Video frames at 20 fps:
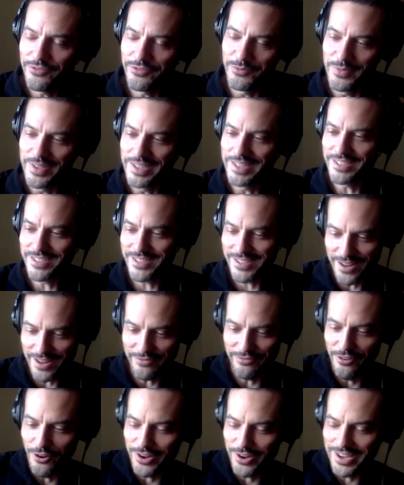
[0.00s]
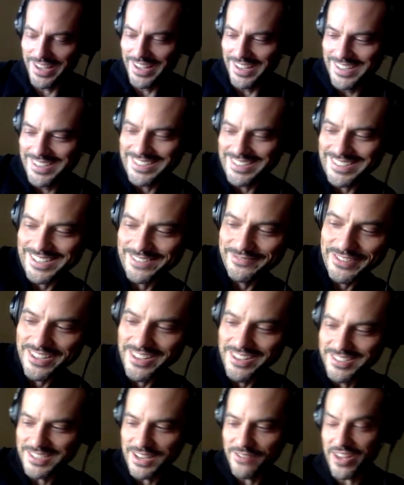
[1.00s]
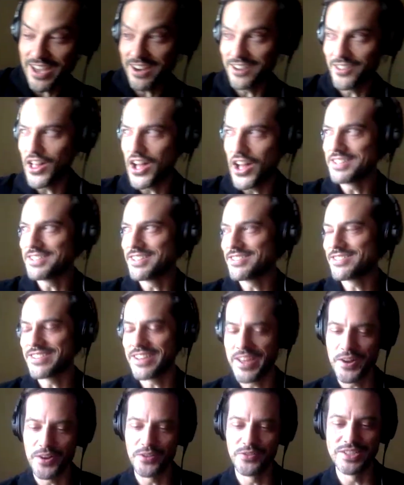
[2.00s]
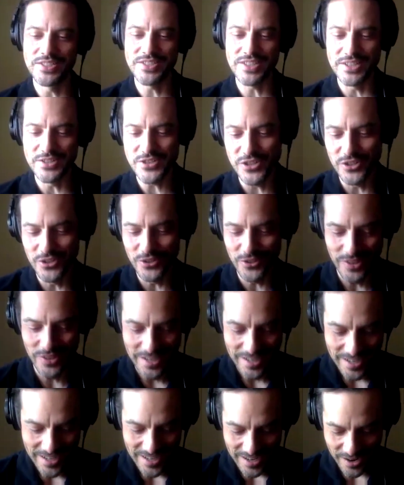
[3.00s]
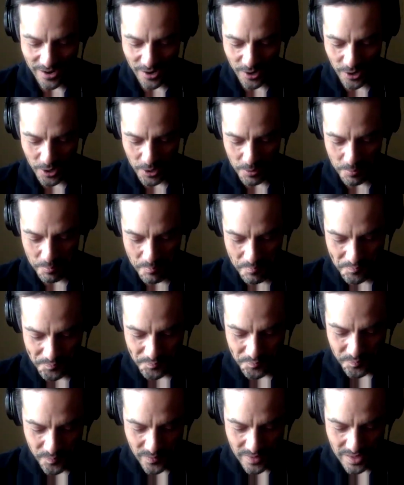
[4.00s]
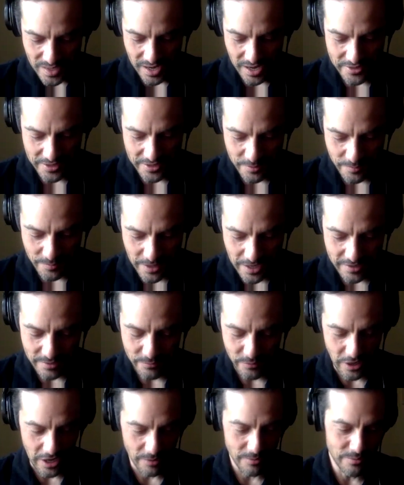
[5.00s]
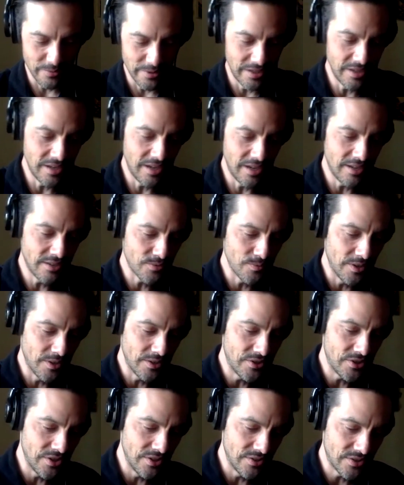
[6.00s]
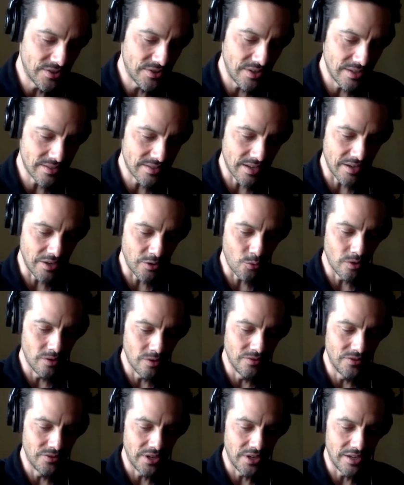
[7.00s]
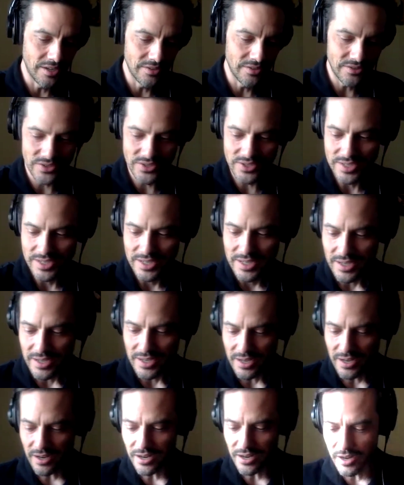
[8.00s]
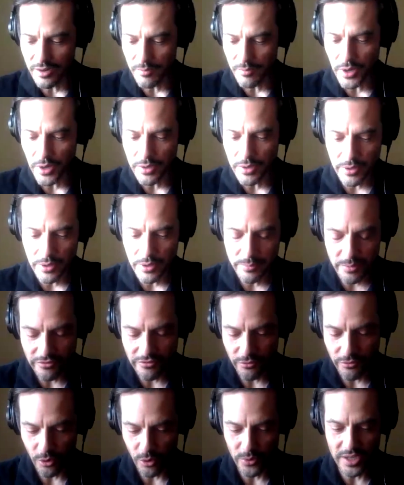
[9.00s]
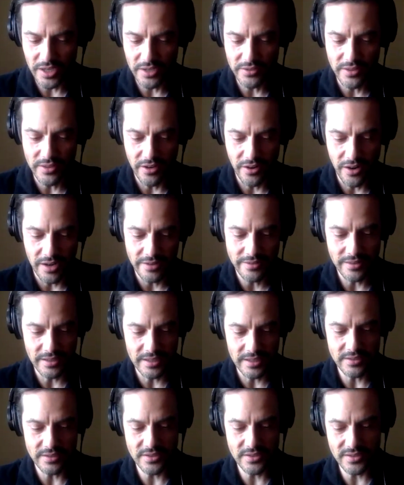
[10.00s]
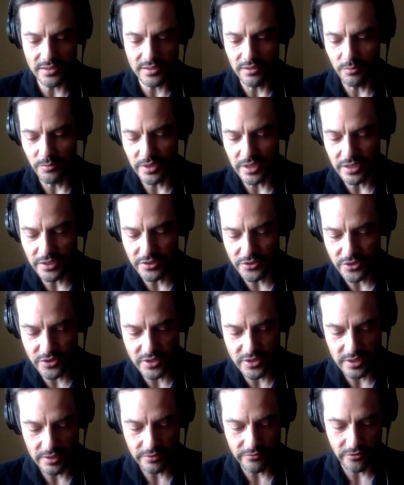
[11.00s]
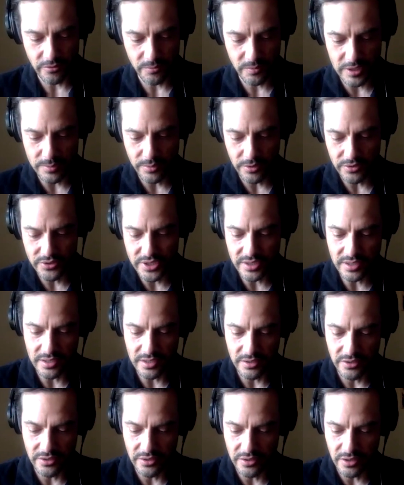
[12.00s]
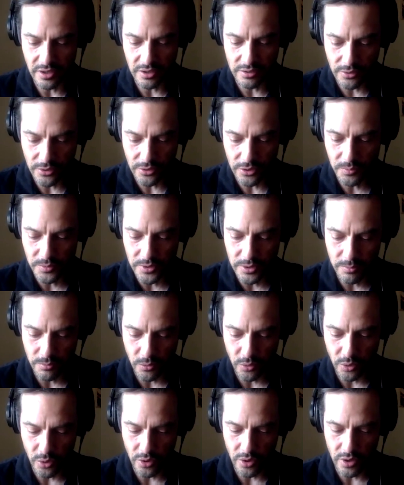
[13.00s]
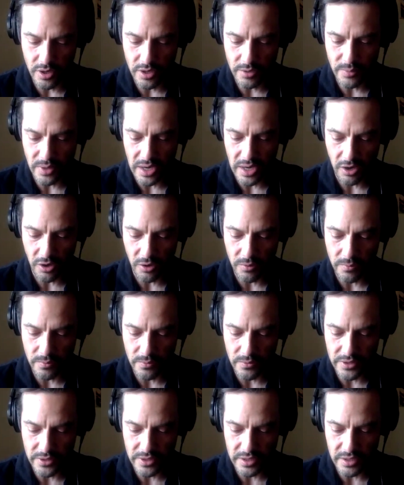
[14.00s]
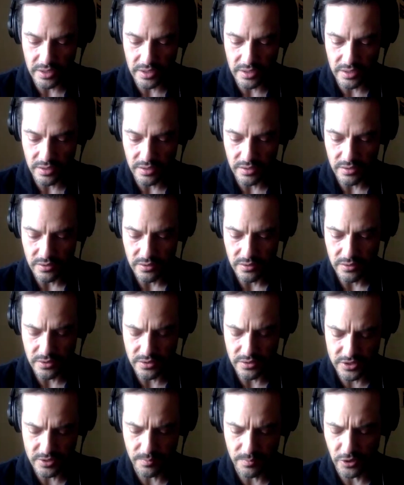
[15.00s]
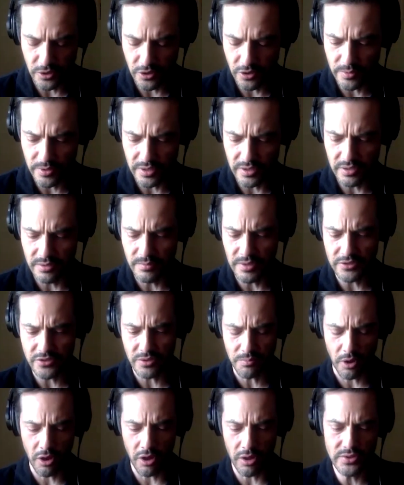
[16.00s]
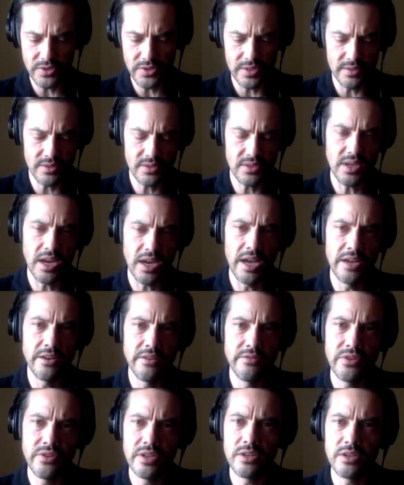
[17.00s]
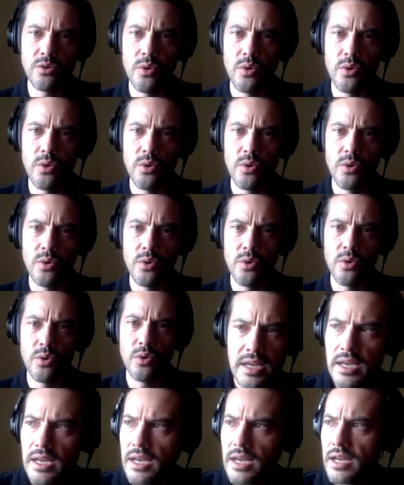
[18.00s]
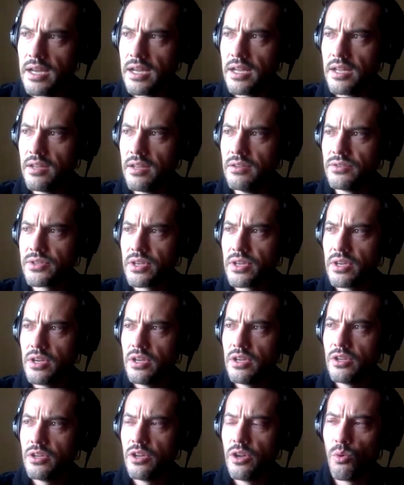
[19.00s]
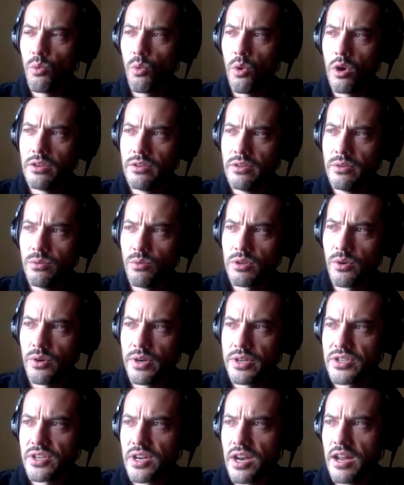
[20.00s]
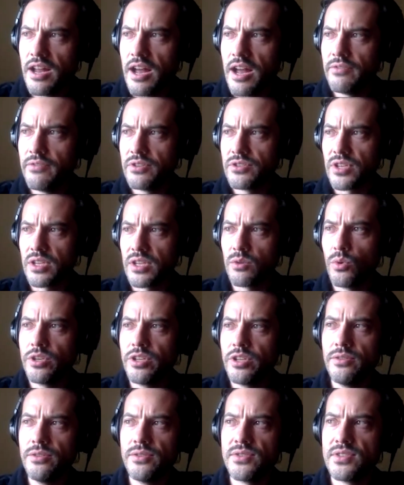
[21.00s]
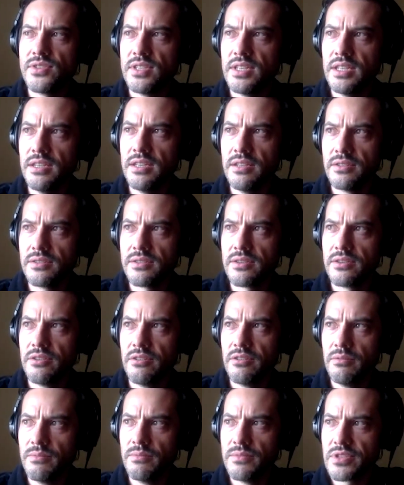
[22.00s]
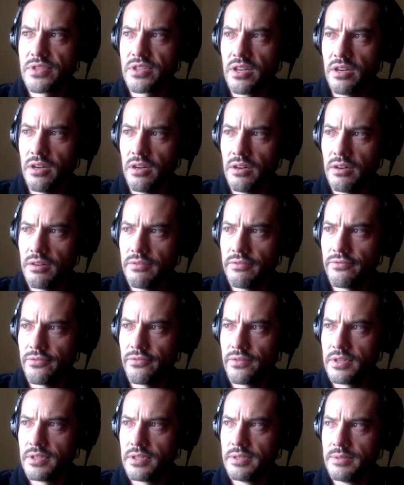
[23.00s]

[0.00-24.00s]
hard for me to stay focused because I've got a lot to say on this issue. I think about it probably as much as anyone does. But before we get there, I think it'll be interesting for people to hear a little bit more about the suburban metropolitan side of the equation. And one question I have is like, what do you see in terms of